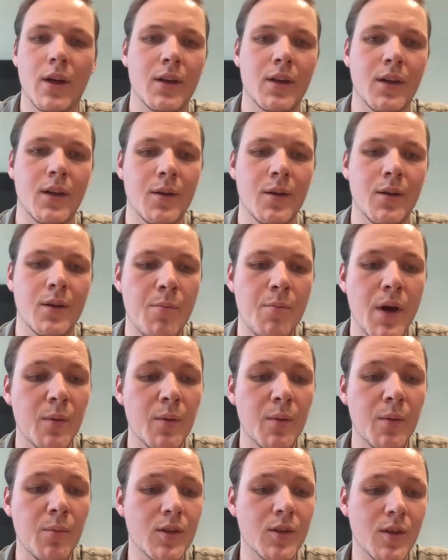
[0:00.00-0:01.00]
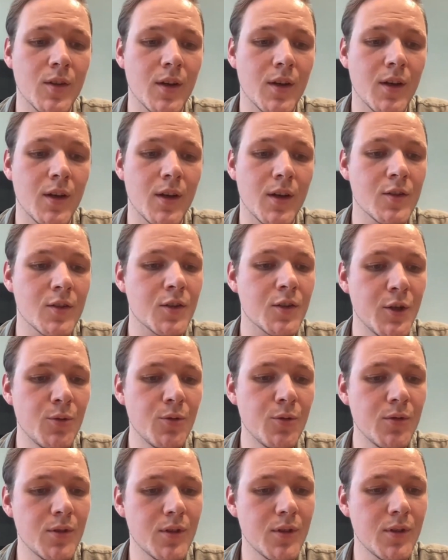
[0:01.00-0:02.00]
Correct. And Betty Blocks isn't
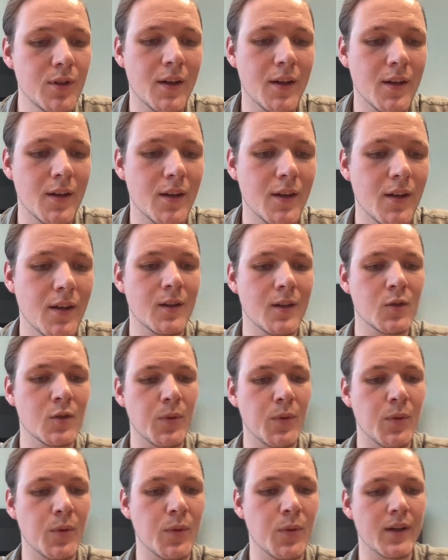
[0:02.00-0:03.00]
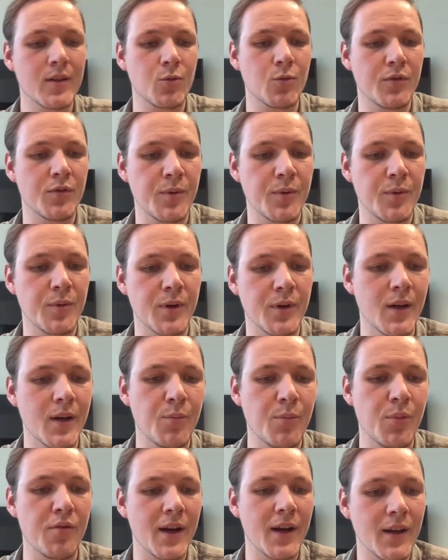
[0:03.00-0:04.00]
new in that space. We've been
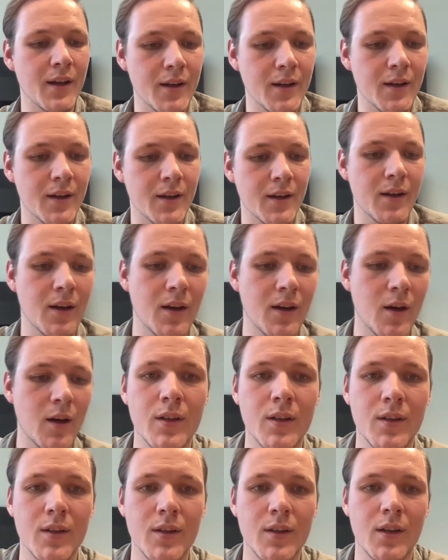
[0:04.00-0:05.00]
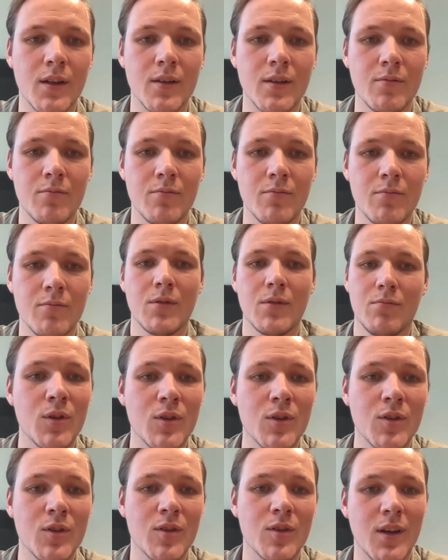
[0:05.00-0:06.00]
providing a product that
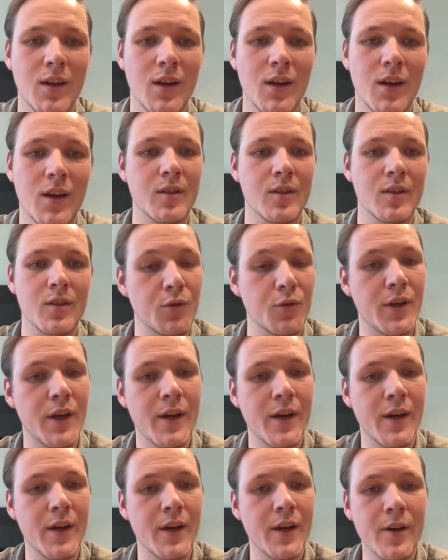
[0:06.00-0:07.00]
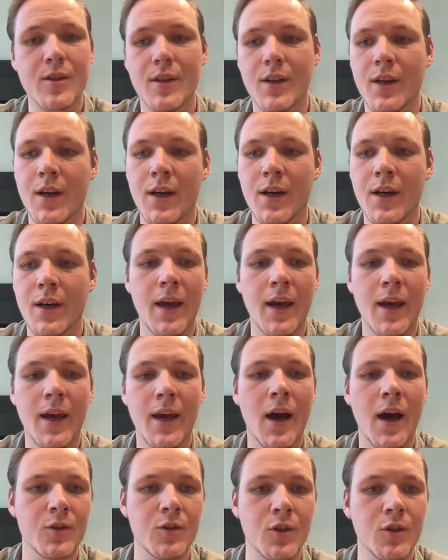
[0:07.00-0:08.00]
enables the business for years, and
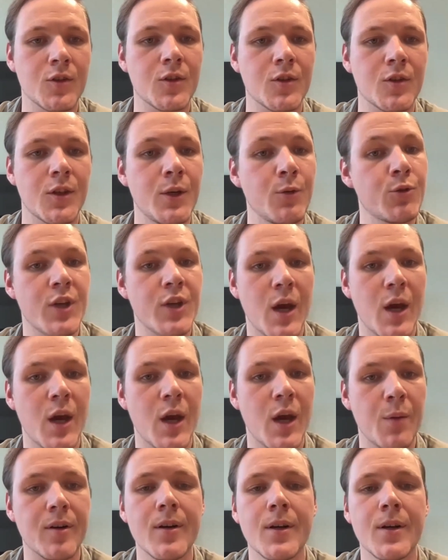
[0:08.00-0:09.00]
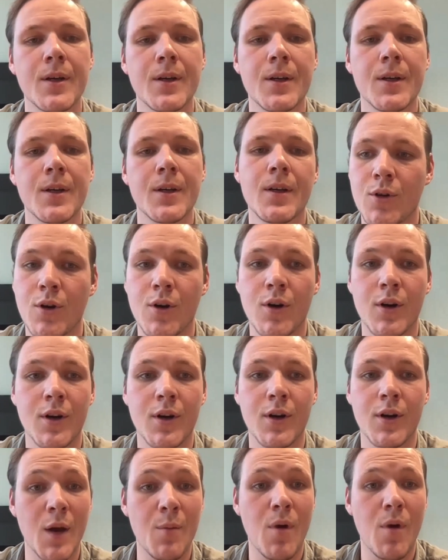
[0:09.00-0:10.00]
AI is just a new chapter. So
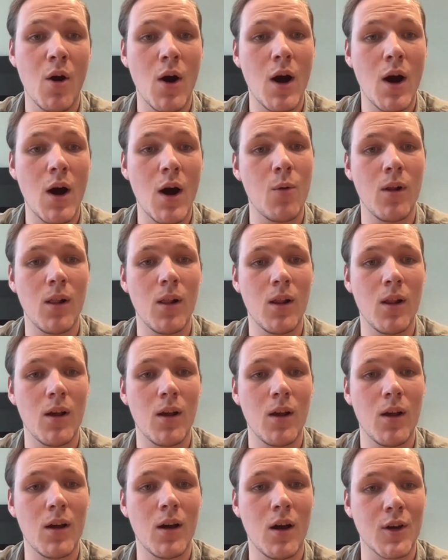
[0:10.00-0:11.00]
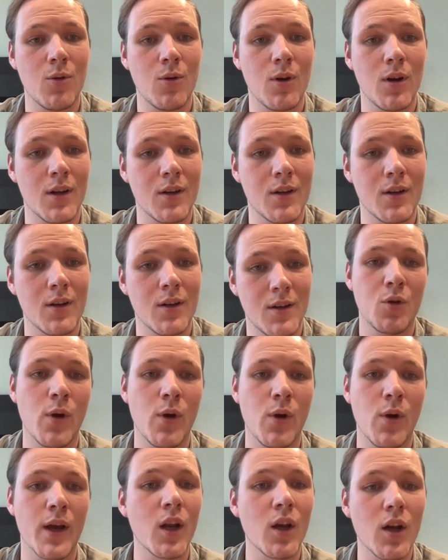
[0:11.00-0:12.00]
during the demo, I will also give
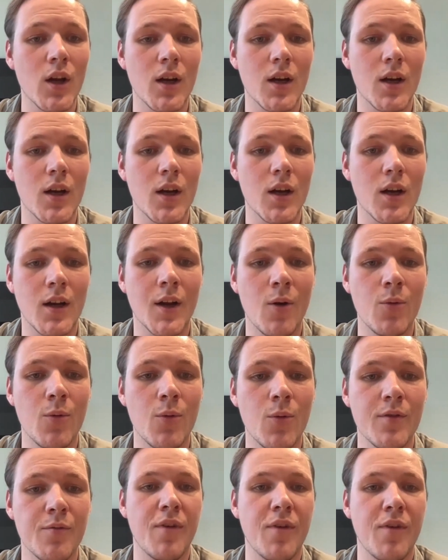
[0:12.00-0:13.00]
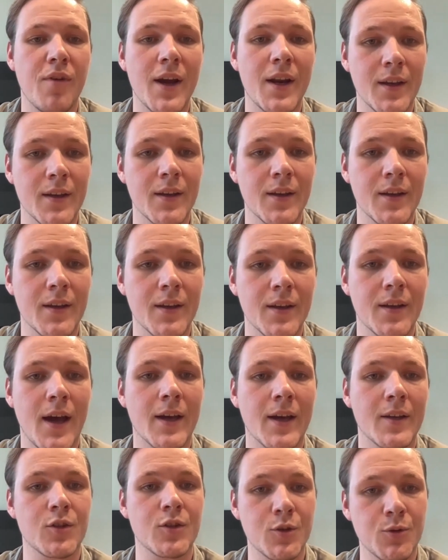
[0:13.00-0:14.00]
you a quick look on how we're providing
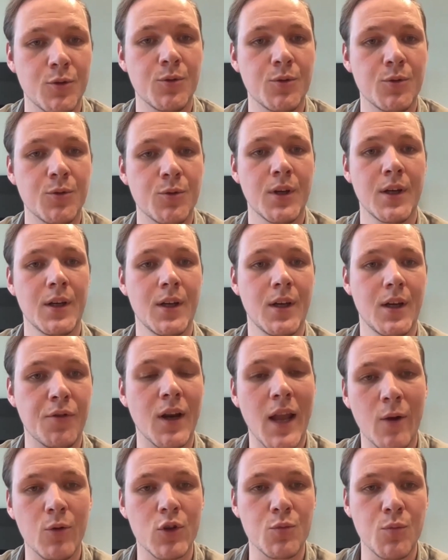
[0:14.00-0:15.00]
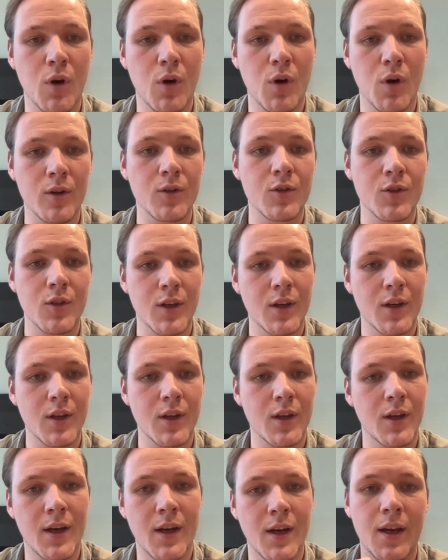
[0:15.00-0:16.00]
access to different language
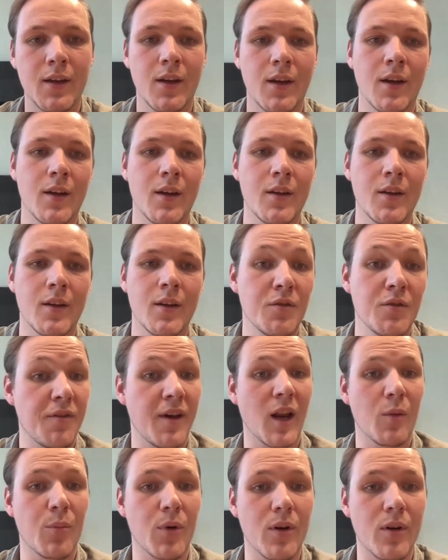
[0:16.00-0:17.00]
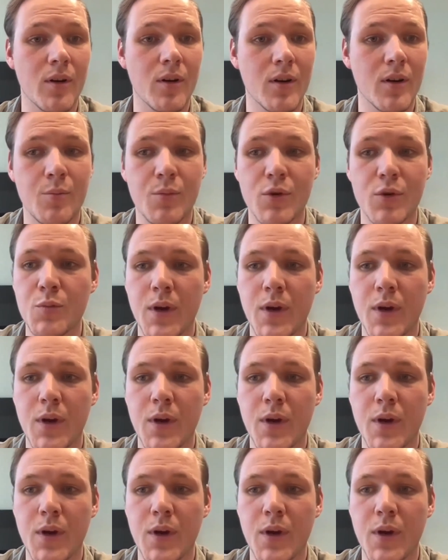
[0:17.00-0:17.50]
models in a developer